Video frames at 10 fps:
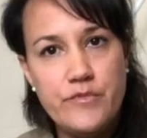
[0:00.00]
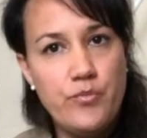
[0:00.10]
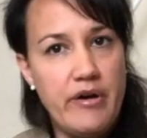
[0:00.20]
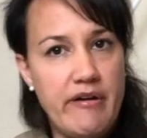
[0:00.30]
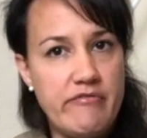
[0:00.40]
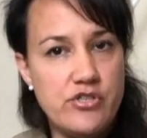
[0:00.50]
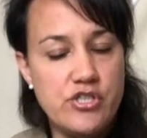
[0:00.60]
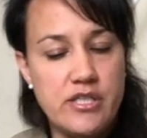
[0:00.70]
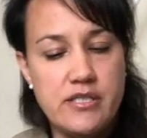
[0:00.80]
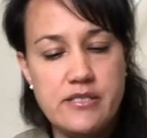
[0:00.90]
wherever
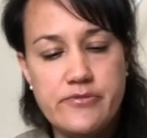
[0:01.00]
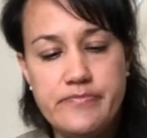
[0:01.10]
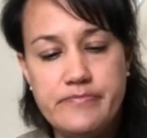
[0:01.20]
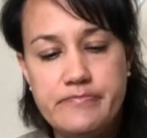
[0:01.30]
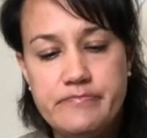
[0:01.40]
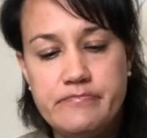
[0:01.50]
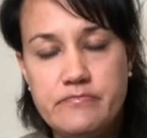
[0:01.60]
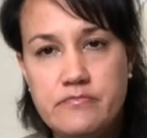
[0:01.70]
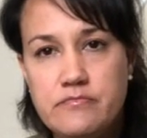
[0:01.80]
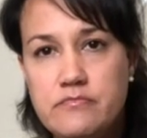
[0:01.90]
she is.
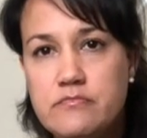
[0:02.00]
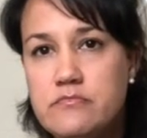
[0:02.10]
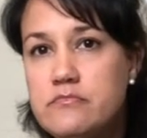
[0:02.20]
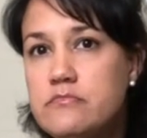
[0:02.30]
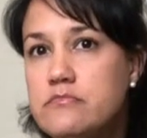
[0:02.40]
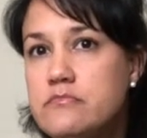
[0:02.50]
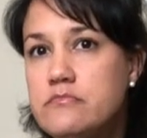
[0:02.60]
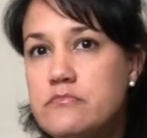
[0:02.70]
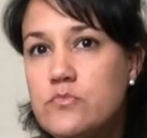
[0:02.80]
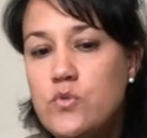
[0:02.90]

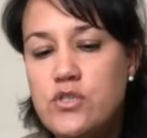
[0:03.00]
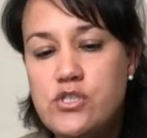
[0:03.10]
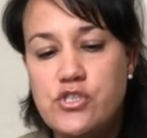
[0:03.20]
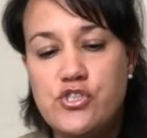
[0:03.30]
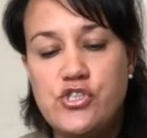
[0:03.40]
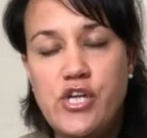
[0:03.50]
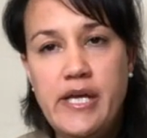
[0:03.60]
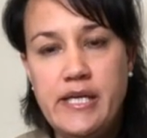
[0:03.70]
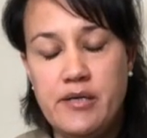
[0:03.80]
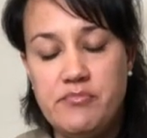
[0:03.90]
What a
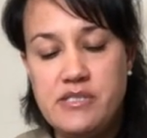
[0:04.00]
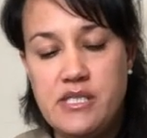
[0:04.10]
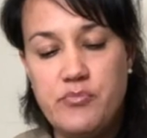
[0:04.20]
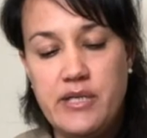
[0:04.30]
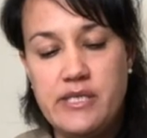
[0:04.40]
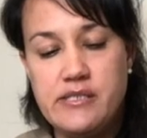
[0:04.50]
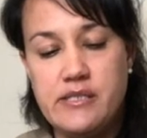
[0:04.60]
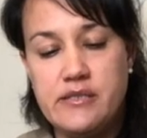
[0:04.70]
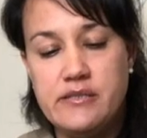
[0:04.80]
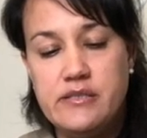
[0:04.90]
shame, said Melissa.